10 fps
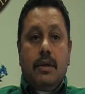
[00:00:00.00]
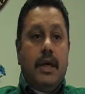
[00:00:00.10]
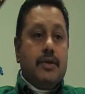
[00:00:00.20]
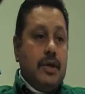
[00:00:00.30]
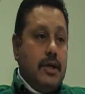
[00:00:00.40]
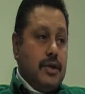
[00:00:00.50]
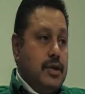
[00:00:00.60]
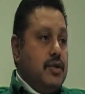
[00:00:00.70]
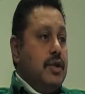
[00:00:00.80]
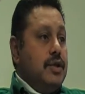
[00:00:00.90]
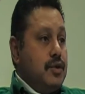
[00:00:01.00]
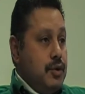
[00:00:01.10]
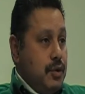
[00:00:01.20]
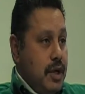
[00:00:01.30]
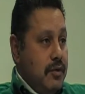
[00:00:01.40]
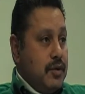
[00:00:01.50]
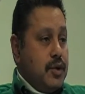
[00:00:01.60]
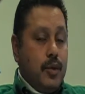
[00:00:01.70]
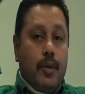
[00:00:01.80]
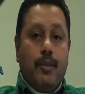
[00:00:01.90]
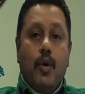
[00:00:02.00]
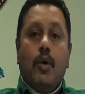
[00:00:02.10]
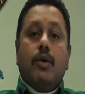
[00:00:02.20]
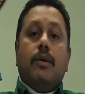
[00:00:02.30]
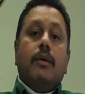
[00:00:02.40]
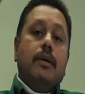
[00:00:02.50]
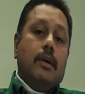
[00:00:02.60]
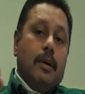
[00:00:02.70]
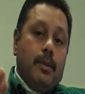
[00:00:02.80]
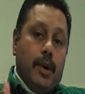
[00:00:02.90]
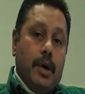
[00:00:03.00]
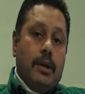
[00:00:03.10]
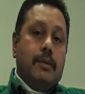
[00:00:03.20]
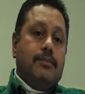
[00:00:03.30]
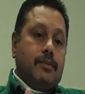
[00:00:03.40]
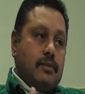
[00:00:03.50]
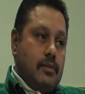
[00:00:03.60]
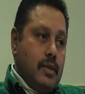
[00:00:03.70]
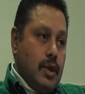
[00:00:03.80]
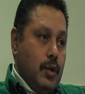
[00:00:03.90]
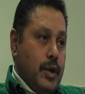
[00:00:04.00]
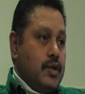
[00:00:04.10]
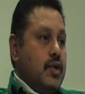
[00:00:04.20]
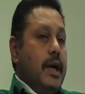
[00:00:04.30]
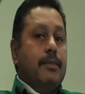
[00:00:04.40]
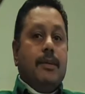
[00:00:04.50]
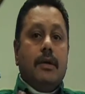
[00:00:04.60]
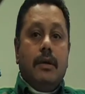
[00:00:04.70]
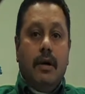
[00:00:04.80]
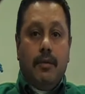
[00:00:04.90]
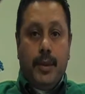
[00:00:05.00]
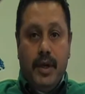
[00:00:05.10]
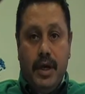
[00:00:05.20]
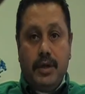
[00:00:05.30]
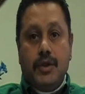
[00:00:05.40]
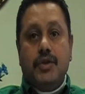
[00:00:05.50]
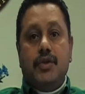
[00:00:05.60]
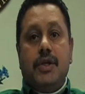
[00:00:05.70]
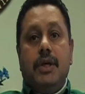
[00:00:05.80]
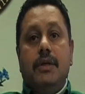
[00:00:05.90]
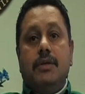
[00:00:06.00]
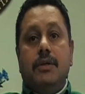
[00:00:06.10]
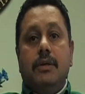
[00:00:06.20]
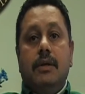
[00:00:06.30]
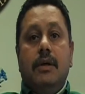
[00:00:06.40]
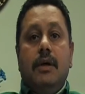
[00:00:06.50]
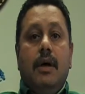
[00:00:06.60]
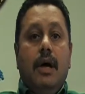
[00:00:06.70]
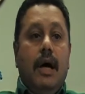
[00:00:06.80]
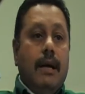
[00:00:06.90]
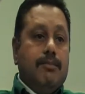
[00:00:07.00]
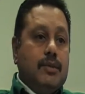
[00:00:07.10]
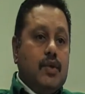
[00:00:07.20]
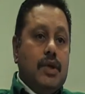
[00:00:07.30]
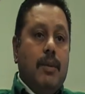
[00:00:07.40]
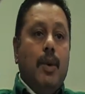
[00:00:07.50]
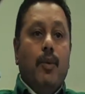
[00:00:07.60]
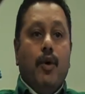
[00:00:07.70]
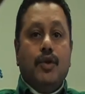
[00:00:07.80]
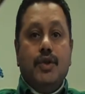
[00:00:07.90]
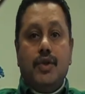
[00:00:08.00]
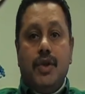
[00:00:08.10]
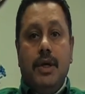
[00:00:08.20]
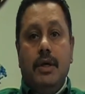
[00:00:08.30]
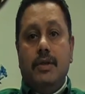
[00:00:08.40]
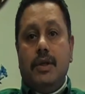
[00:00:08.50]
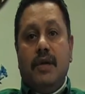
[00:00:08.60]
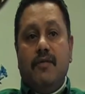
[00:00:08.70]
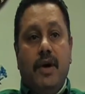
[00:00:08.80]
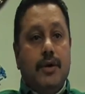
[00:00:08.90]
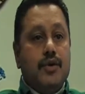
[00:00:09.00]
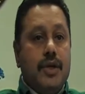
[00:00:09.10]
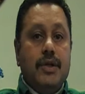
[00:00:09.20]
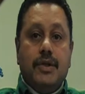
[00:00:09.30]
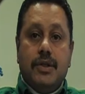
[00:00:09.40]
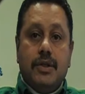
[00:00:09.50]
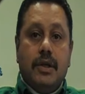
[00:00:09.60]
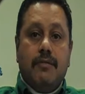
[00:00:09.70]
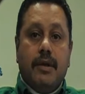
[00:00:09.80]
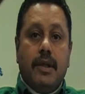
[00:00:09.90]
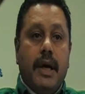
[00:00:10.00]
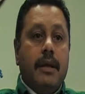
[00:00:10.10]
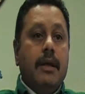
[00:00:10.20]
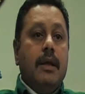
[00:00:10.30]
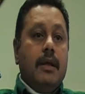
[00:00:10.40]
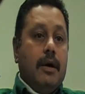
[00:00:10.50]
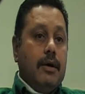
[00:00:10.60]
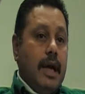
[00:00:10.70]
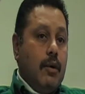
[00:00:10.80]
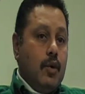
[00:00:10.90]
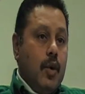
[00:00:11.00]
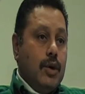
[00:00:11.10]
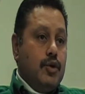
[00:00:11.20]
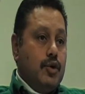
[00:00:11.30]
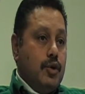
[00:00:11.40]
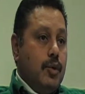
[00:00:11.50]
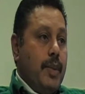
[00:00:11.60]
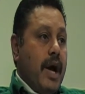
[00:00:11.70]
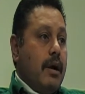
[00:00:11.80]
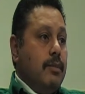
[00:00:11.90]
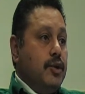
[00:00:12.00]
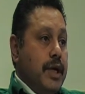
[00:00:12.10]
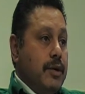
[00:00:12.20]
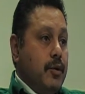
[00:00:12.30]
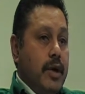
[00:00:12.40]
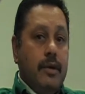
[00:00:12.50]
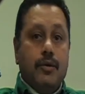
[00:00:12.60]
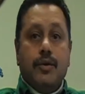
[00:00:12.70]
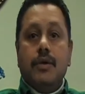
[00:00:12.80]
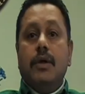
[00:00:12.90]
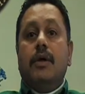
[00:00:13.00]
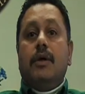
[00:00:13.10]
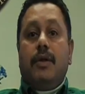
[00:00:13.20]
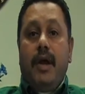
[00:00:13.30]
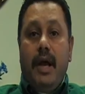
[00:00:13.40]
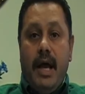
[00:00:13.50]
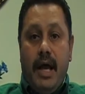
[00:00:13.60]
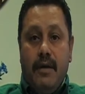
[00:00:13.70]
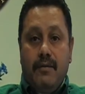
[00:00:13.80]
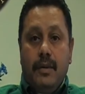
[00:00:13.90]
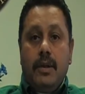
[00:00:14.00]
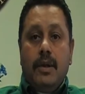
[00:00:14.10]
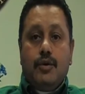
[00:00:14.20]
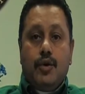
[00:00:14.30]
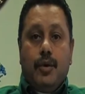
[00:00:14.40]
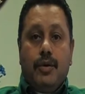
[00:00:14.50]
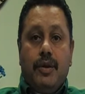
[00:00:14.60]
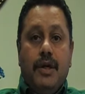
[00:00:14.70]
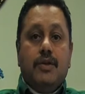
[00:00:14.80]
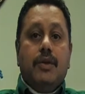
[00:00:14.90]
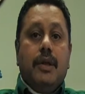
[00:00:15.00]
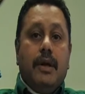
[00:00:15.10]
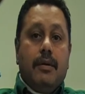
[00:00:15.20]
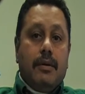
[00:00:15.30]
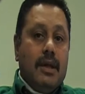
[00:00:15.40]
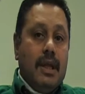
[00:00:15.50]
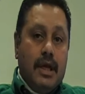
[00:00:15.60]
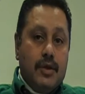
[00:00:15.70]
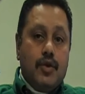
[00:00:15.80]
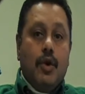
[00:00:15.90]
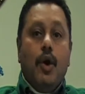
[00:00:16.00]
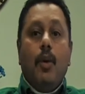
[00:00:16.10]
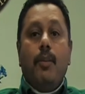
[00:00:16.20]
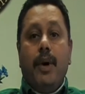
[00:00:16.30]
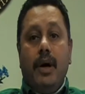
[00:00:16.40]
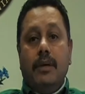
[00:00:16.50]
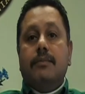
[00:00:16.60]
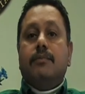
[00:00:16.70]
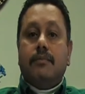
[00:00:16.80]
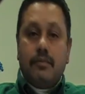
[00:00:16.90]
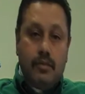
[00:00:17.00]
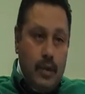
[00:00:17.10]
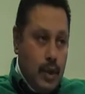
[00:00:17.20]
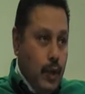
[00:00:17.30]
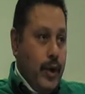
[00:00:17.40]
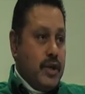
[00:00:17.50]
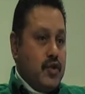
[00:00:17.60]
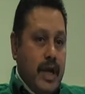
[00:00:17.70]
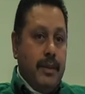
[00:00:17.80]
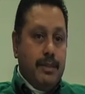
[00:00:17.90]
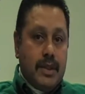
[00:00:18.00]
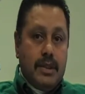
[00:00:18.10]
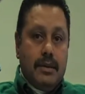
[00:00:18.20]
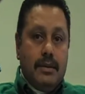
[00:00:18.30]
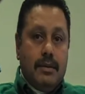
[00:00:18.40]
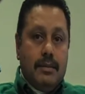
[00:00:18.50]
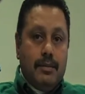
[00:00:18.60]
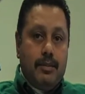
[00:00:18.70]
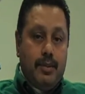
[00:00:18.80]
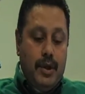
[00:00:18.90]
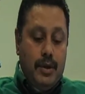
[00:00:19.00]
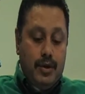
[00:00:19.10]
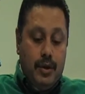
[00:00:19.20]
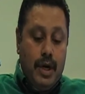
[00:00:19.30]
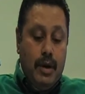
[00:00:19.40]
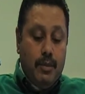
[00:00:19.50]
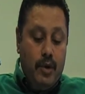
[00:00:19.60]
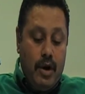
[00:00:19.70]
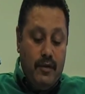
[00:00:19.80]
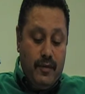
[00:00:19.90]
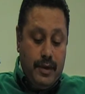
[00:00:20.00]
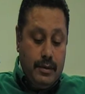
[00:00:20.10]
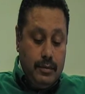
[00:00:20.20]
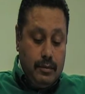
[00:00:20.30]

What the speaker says: Gas stations needs to give us the report, but they're exempt. Government agencies, some emergencies like fire stations and stuff like that, that are now going to back up generators that have certain things in there. They let us know, but they're exempt because they're non-profit.